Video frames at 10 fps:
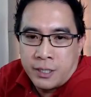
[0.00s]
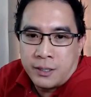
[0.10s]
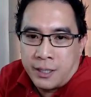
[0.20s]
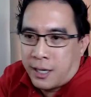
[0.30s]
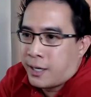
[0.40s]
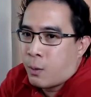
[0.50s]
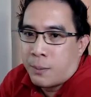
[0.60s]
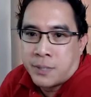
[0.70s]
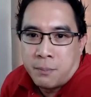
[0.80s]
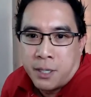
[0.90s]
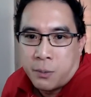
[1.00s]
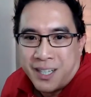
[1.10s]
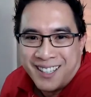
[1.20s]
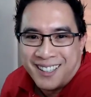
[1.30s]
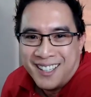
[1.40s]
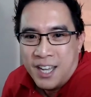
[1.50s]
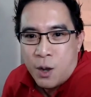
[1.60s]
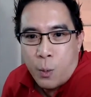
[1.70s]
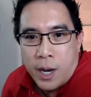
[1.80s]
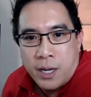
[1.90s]
their website, by the way,
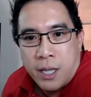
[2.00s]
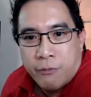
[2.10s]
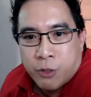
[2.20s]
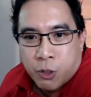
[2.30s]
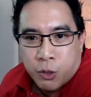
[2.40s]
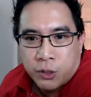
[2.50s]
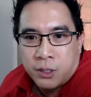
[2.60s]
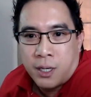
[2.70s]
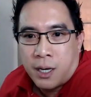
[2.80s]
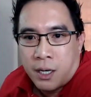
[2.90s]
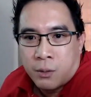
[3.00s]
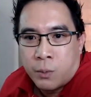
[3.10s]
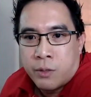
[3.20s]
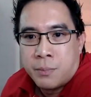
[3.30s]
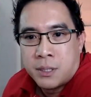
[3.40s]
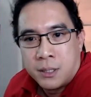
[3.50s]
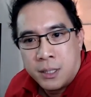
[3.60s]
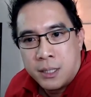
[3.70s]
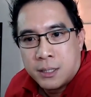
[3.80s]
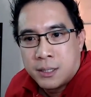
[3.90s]
where they have grown with Mr.
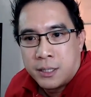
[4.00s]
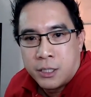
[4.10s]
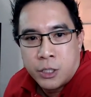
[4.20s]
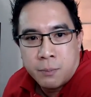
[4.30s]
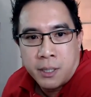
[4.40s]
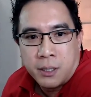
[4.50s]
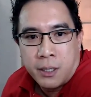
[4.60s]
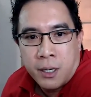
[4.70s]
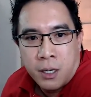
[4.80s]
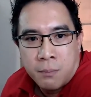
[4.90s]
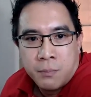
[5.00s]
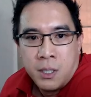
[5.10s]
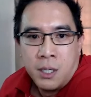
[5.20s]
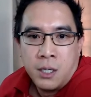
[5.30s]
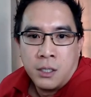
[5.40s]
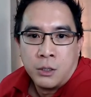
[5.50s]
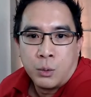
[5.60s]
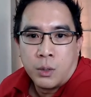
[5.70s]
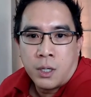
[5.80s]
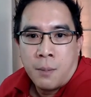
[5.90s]
T's leadership at the helm
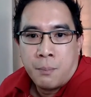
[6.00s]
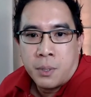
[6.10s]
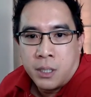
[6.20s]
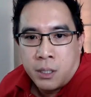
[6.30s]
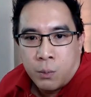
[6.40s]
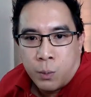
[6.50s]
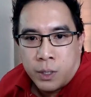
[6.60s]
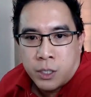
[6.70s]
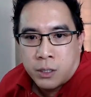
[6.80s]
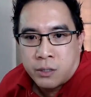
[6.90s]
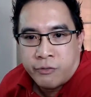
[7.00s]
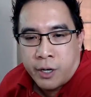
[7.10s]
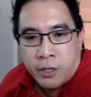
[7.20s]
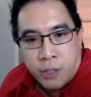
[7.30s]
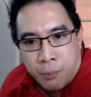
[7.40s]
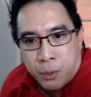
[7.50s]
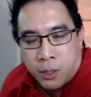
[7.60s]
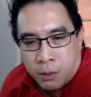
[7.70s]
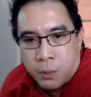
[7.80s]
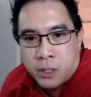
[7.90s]
to a company which is
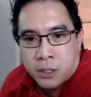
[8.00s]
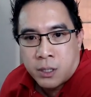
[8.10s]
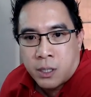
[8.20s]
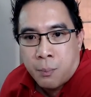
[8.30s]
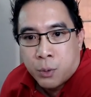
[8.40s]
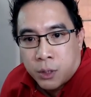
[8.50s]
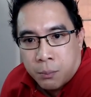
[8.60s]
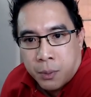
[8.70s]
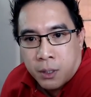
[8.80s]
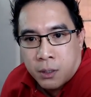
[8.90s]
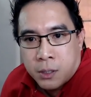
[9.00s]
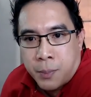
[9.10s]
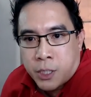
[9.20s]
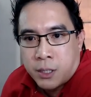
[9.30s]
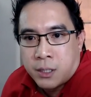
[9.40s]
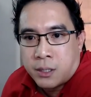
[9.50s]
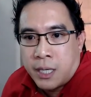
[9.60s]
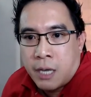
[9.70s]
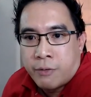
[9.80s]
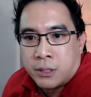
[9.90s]
a reputable specialist
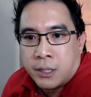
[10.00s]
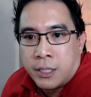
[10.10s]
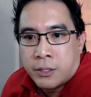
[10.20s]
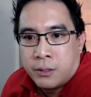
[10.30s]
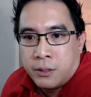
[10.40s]
in air ventilation